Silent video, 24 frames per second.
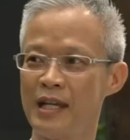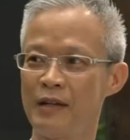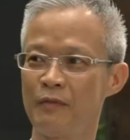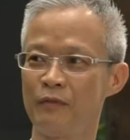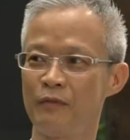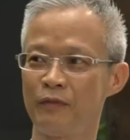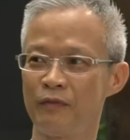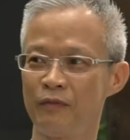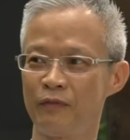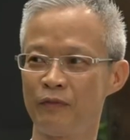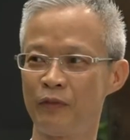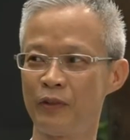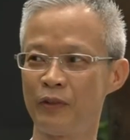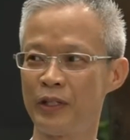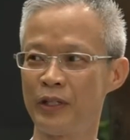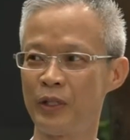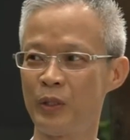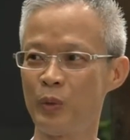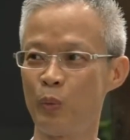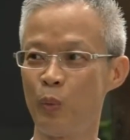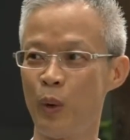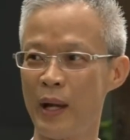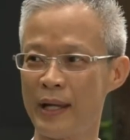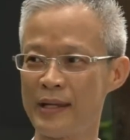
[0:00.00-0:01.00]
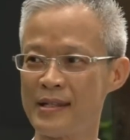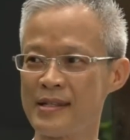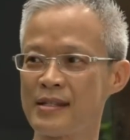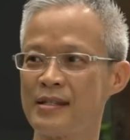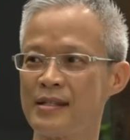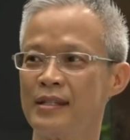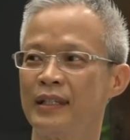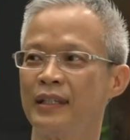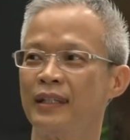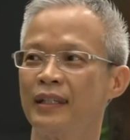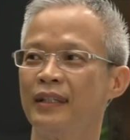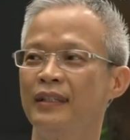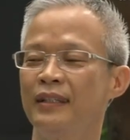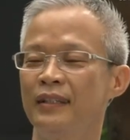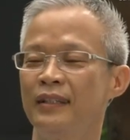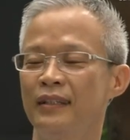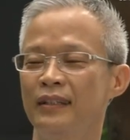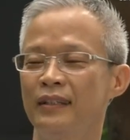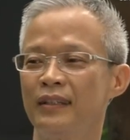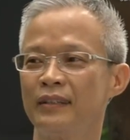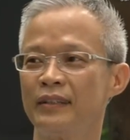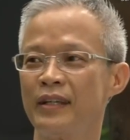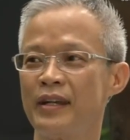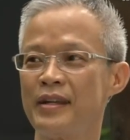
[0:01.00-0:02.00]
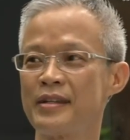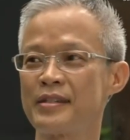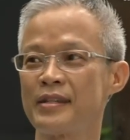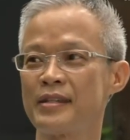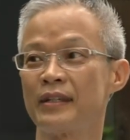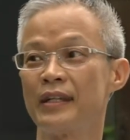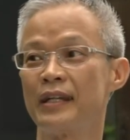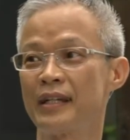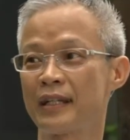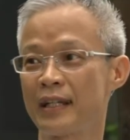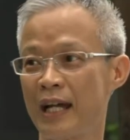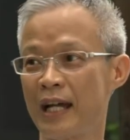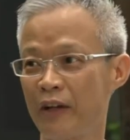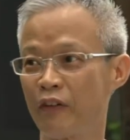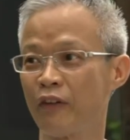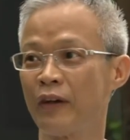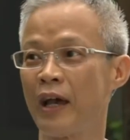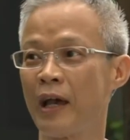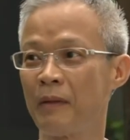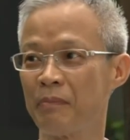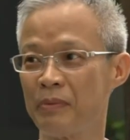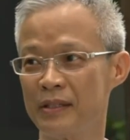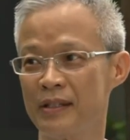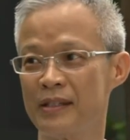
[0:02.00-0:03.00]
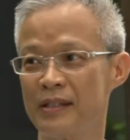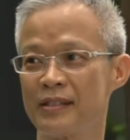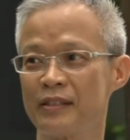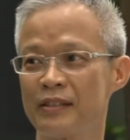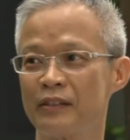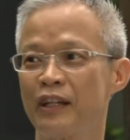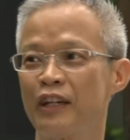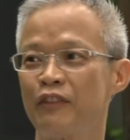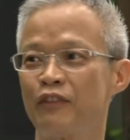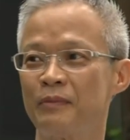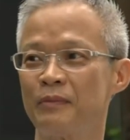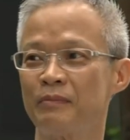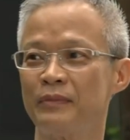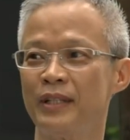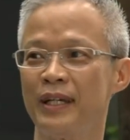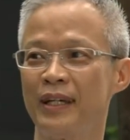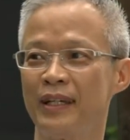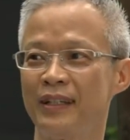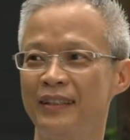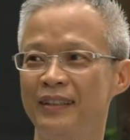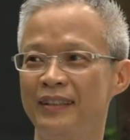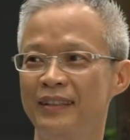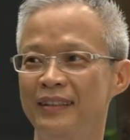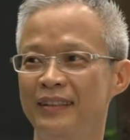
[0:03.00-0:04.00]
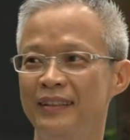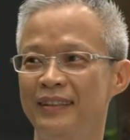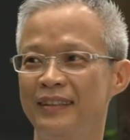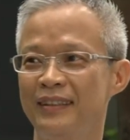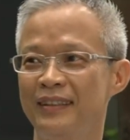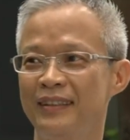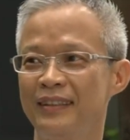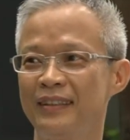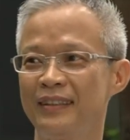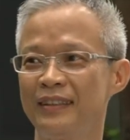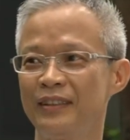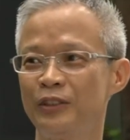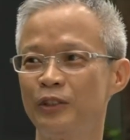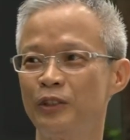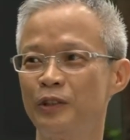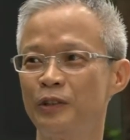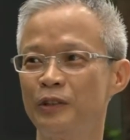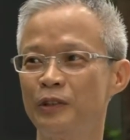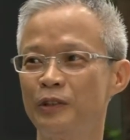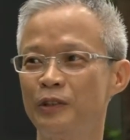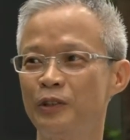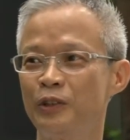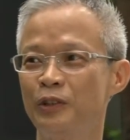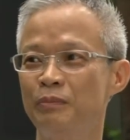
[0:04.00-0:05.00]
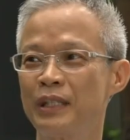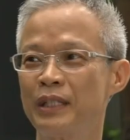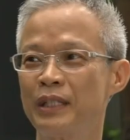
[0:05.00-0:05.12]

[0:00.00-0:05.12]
them very wisely, there is another kind of happiness arrive from there. You